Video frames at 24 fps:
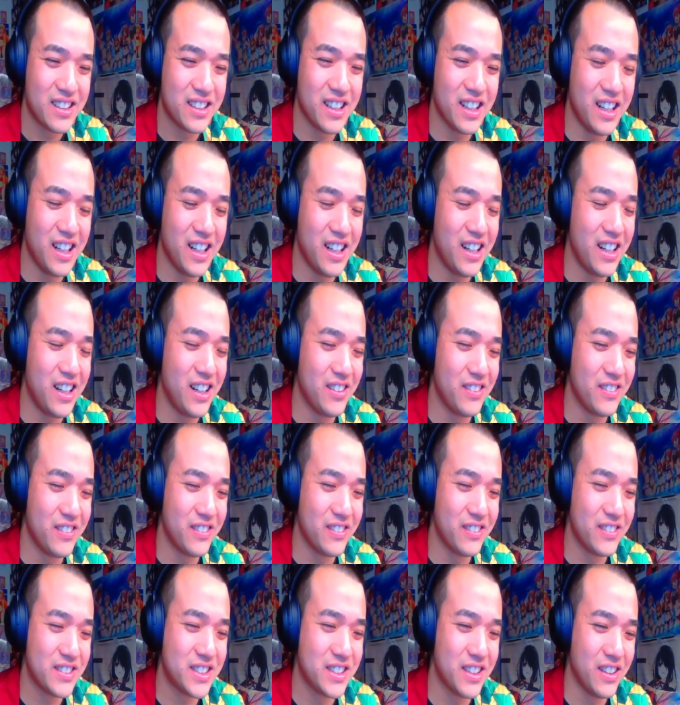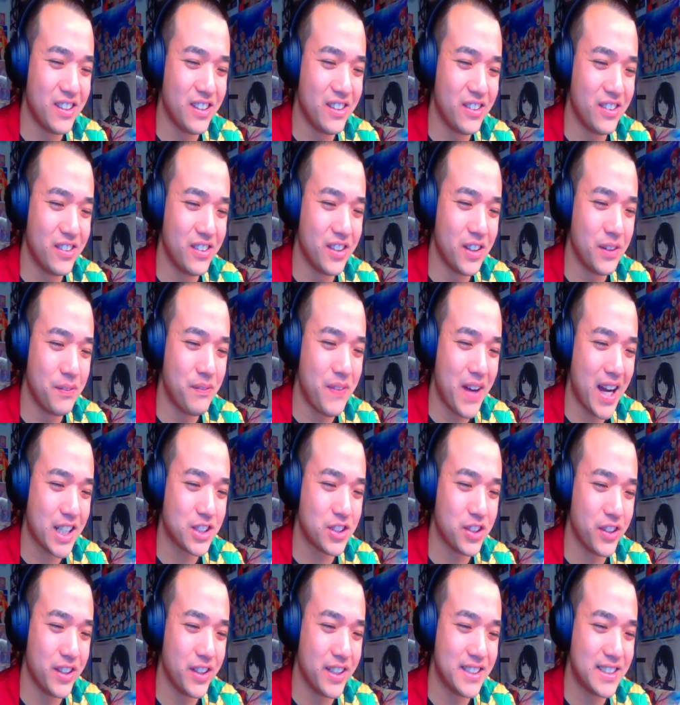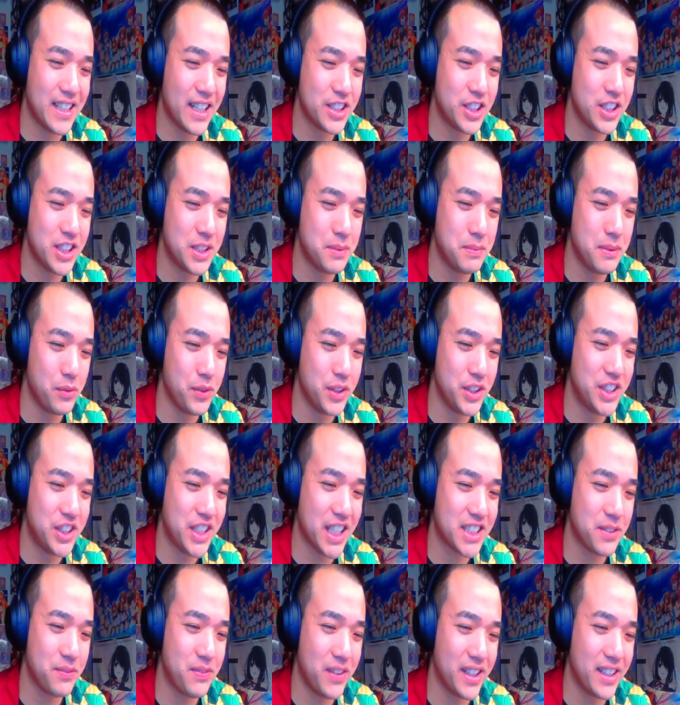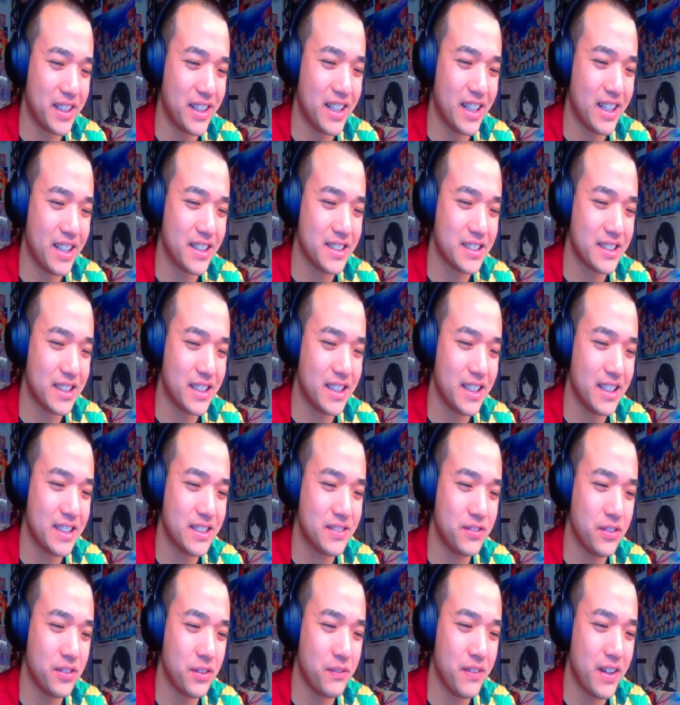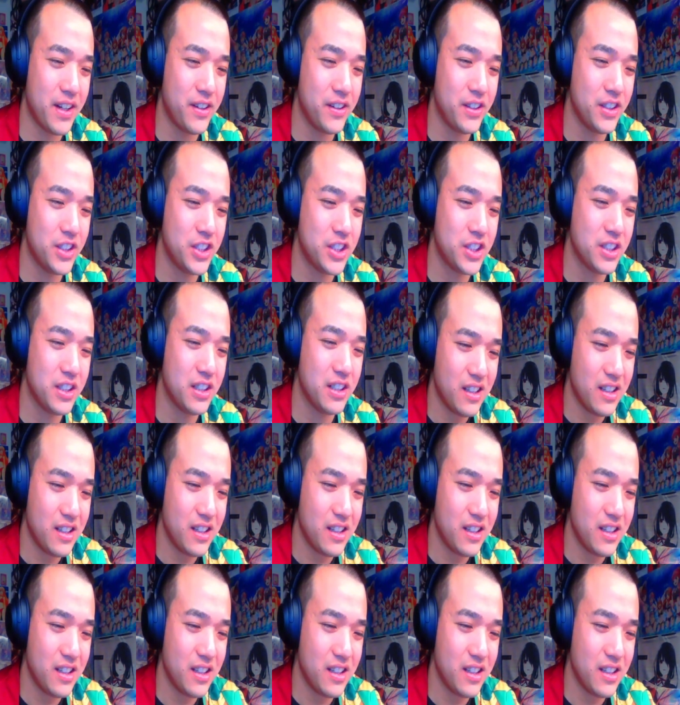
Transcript: Oh, so her backstory is that she's been rejected by guys, I guess, for marriage.